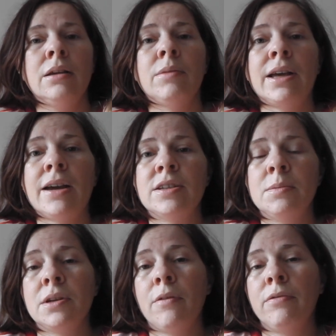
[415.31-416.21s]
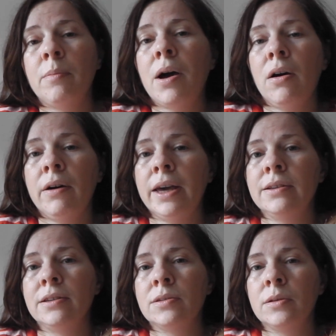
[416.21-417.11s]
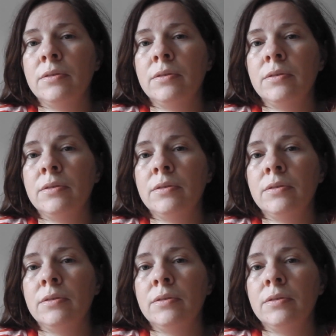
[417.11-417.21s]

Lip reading: my calcium's gone from high to sort